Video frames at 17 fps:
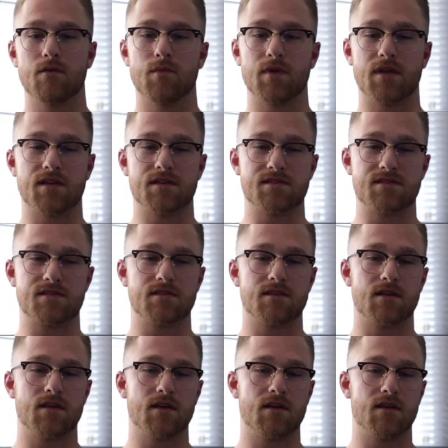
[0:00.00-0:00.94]
because
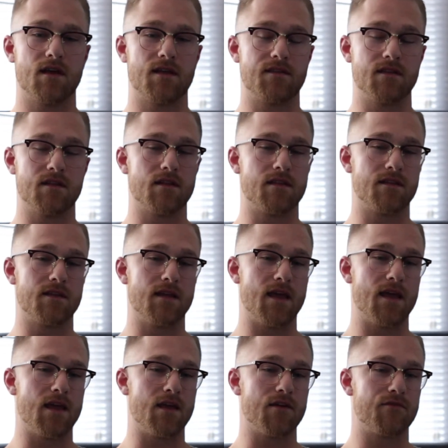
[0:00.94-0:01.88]
at the end of the
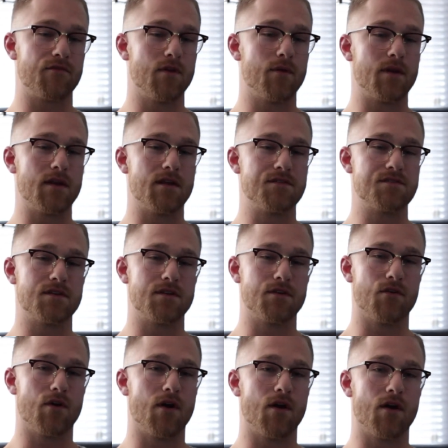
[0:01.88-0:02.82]
day, if nobody knows who
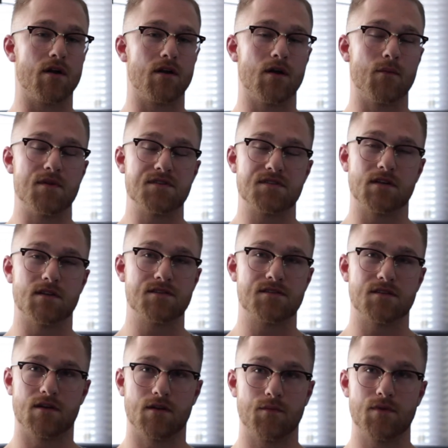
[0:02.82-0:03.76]
you are, nobody's gonna
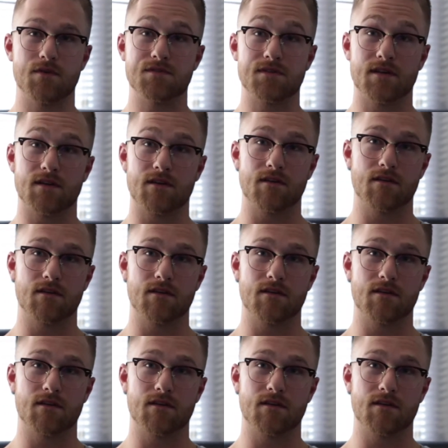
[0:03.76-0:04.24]
listen to your music.